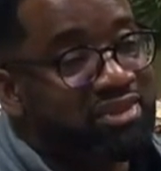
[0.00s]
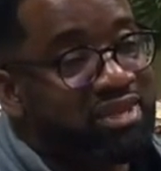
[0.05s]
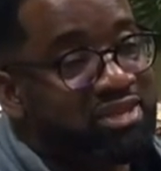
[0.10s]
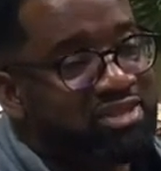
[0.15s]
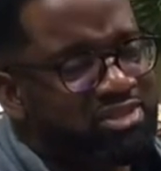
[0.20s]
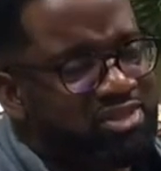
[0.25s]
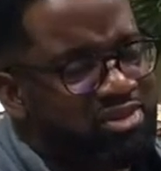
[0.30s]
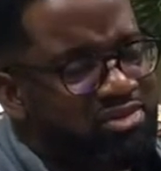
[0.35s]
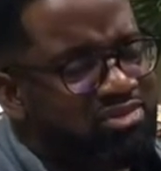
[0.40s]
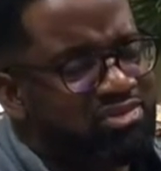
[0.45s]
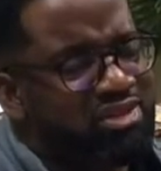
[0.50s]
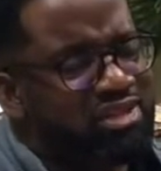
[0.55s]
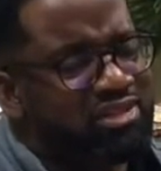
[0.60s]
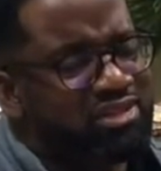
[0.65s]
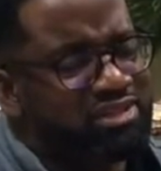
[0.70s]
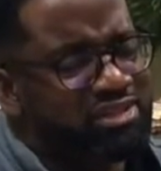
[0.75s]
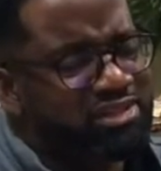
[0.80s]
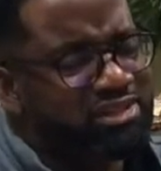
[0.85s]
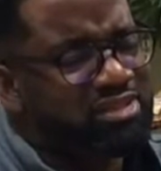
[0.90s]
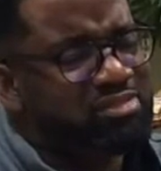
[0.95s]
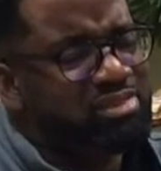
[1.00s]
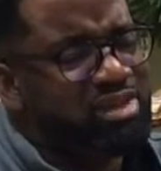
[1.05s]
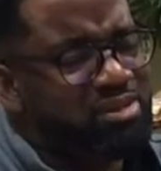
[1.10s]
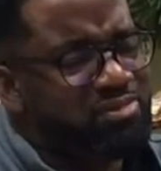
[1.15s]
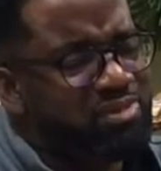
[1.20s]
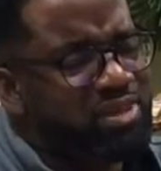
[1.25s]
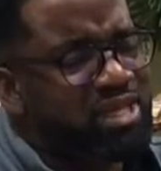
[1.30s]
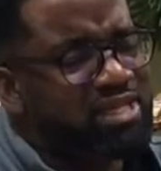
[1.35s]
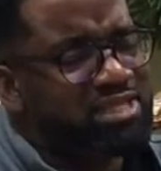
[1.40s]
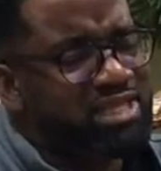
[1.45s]
I start feeling good
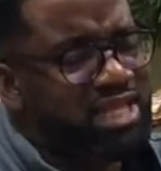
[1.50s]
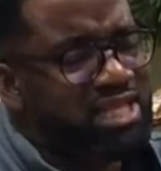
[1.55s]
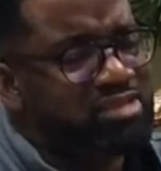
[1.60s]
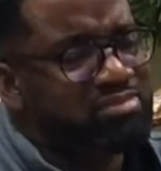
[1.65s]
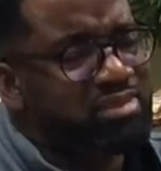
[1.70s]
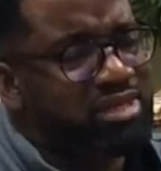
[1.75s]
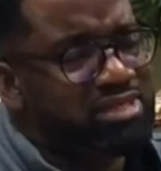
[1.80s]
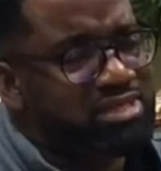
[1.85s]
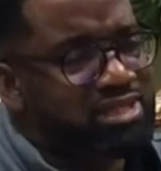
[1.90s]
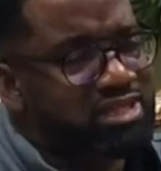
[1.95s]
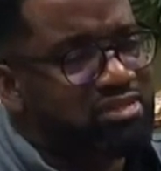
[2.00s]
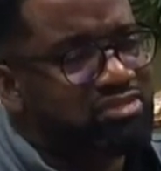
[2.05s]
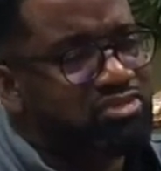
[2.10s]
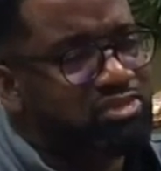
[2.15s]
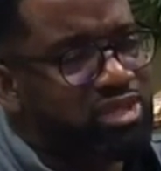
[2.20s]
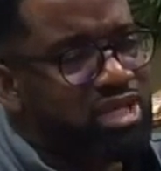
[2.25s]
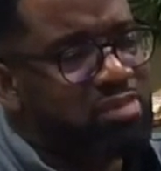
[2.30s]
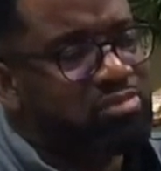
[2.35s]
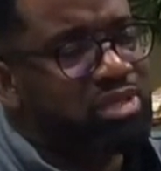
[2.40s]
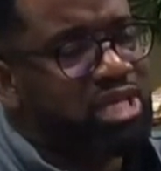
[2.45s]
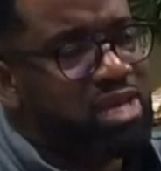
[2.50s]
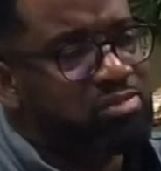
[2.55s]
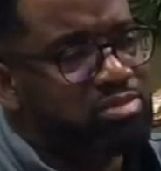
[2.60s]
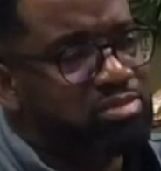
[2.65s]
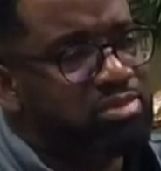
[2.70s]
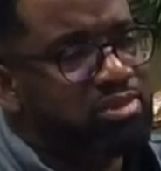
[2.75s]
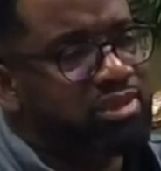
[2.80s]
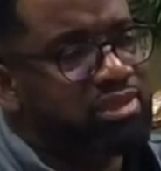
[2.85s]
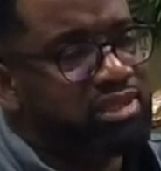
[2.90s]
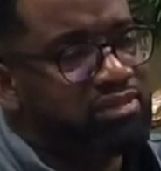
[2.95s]
about me and telling myself what I'm
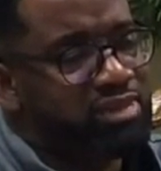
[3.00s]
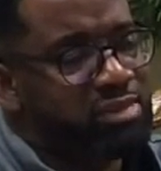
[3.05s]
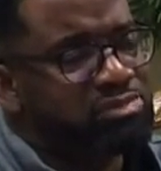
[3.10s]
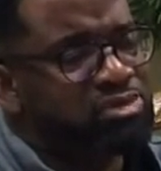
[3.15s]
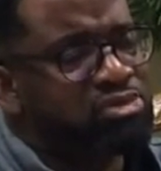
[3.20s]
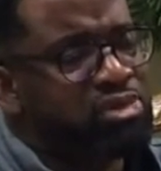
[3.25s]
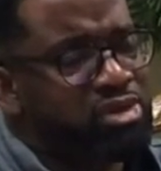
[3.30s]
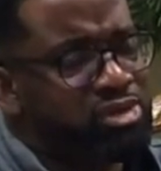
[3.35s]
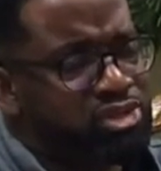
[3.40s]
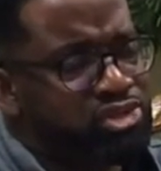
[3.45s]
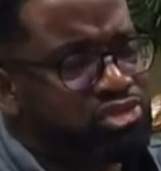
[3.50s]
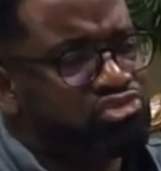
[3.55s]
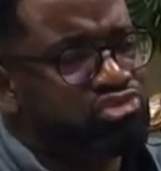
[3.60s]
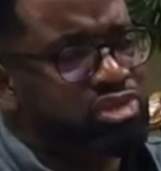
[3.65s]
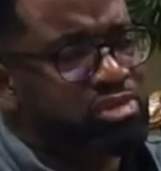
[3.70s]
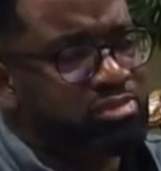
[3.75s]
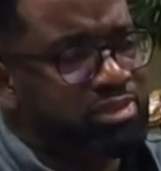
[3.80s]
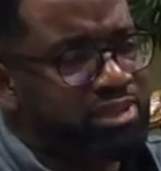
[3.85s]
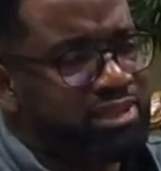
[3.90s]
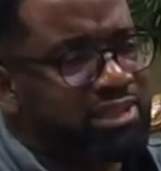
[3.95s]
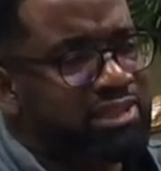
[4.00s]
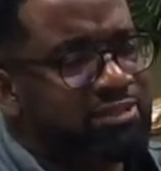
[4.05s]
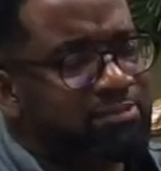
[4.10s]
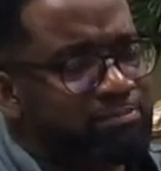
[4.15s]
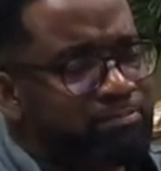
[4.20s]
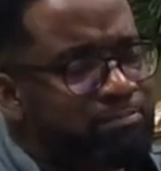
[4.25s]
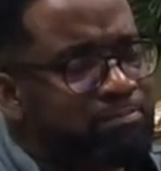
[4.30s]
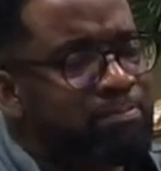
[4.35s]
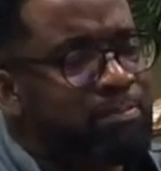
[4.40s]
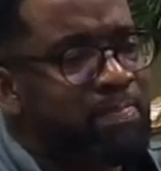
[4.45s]
capable of. I'm starting to dream again.
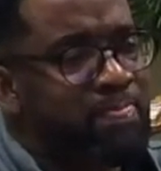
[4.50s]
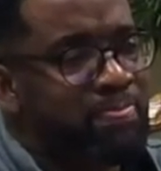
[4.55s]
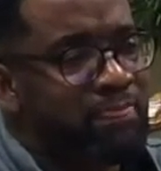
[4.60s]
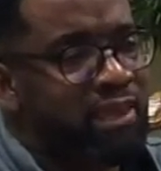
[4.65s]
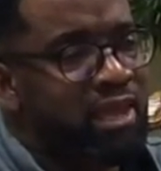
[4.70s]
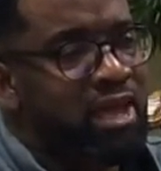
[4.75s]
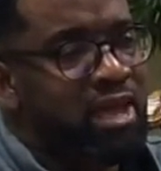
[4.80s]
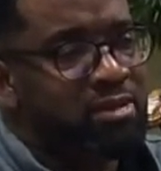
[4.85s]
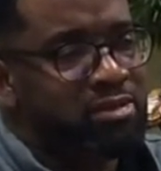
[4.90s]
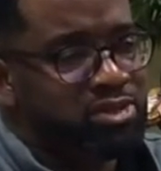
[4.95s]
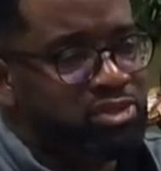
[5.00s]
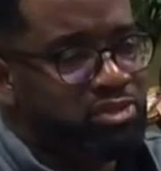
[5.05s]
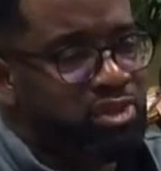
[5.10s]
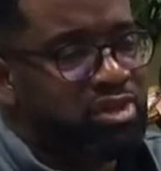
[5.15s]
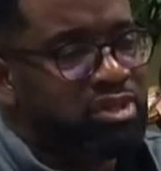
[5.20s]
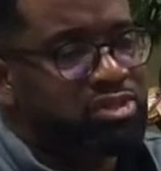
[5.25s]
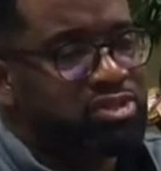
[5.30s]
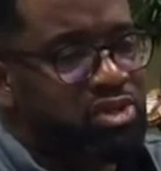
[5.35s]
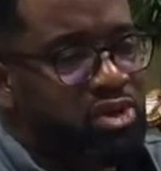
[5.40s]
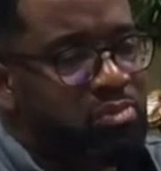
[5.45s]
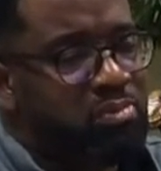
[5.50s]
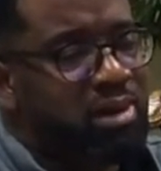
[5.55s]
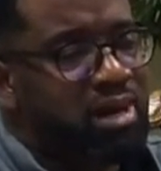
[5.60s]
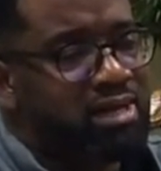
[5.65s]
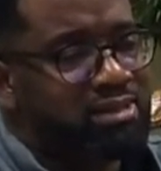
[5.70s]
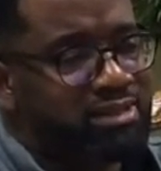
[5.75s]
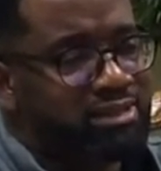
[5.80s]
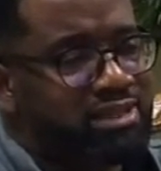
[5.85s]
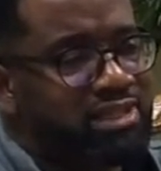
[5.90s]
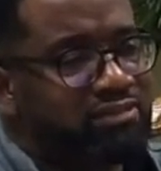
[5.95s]
I'm starting to talk
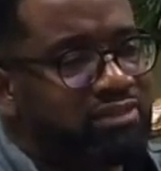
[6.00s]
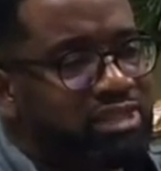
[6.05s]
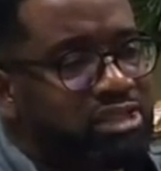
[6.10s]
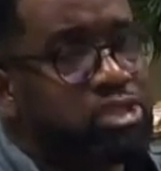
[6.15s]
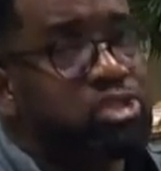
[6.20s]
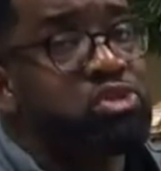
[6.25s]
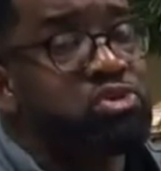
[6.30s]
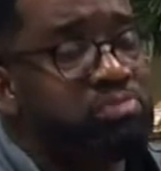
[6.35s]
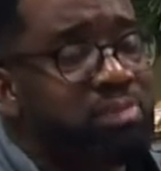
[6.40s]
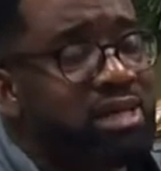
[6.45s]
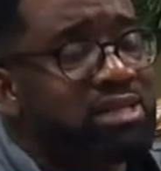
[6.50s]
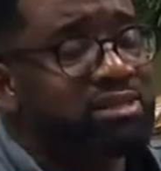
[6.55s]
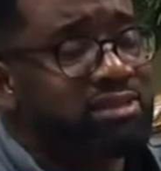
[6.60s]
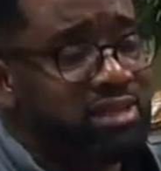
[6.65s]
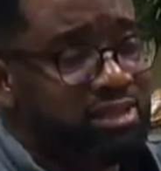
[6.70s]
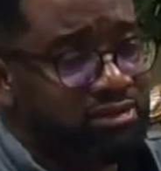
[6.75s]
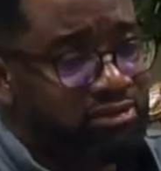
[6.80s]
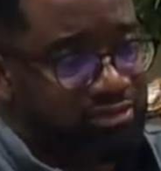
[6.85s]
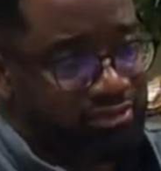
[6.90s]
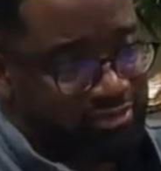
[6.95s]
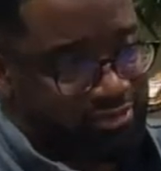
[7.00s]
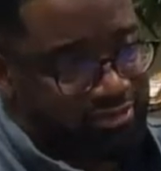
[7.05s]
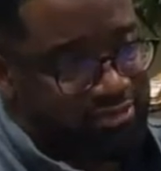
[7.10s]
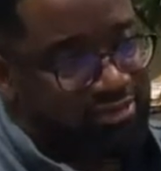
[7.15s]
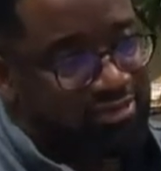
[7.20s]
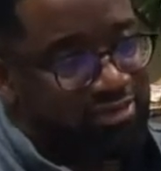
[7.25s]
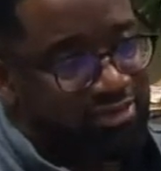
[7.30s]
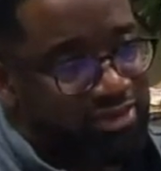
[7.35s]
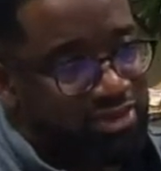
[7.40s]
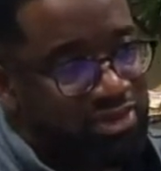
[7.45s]
positively to myself
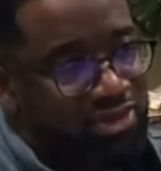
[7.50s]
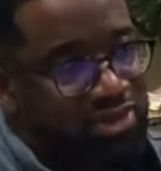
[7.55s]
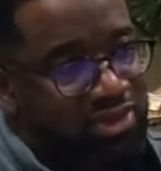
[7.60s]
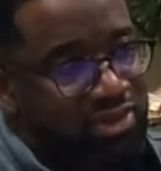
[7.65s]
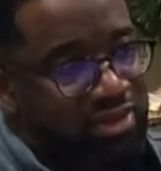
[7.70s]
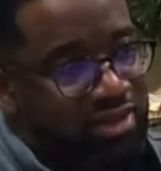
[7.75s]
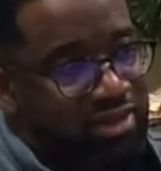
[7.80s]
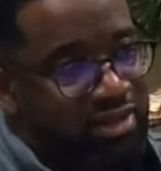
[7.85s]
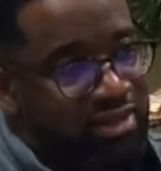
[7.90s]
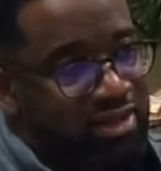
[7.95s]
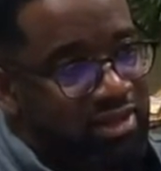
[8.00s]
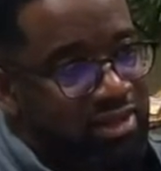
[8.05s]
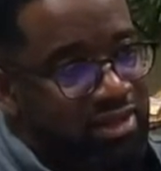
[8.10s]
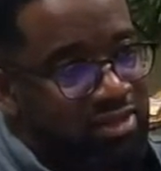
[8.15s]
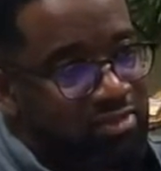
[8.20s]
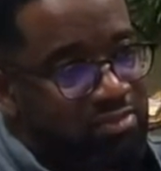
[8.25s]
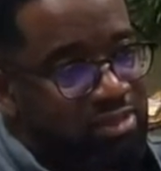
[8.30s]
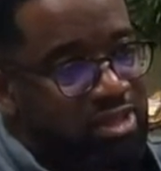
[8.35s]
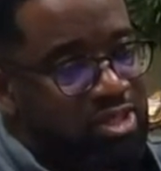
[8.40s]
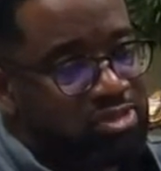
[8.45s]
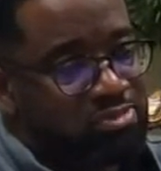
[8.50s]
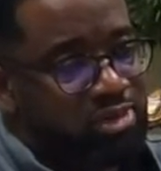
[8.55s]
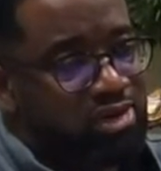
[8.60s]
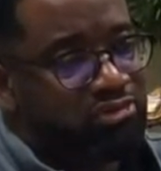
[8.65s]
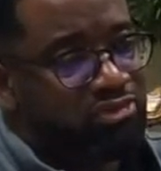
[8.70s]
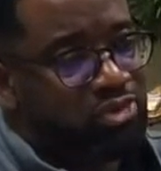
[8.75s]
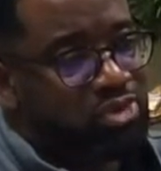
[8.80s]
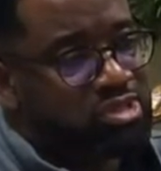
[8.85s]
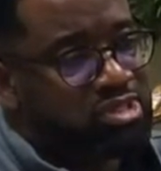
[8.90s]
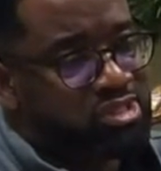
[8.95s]
because my
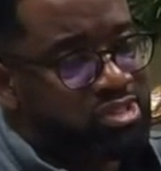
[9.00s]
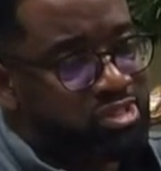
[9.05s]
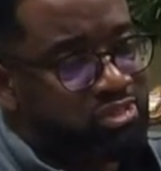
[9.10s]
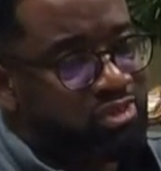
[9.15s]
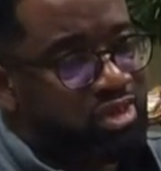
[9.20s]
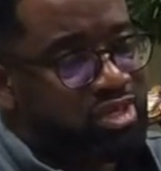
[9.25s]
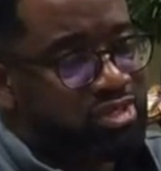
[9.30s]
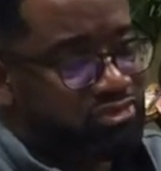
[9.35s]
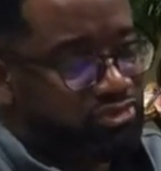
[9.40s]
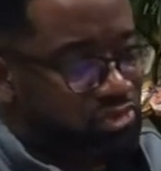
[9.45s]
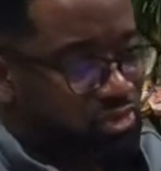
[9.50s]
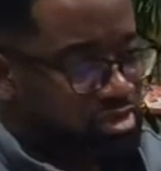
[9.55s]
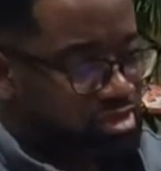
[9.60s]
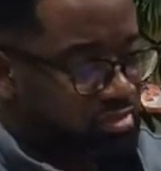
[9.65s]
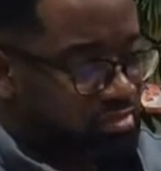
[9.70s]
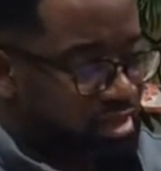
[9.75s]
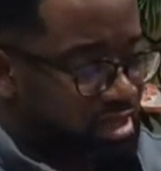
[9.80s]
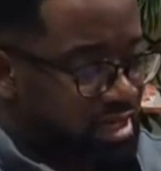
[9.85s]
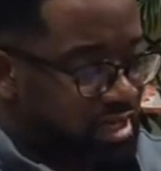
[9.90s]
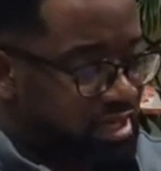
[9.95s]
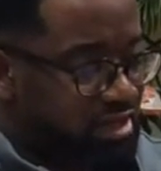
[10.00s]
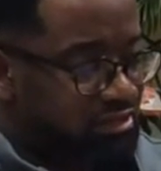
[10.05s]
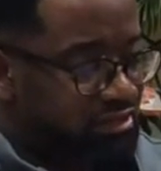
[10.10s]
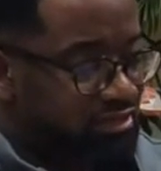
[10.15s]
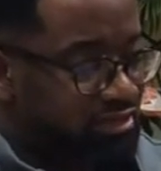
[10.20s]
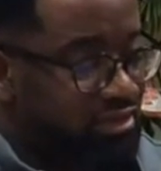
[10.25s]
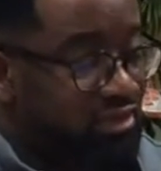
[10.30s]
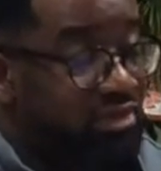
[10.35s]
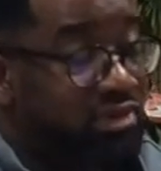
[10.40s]
voice is the greatest voice in my life.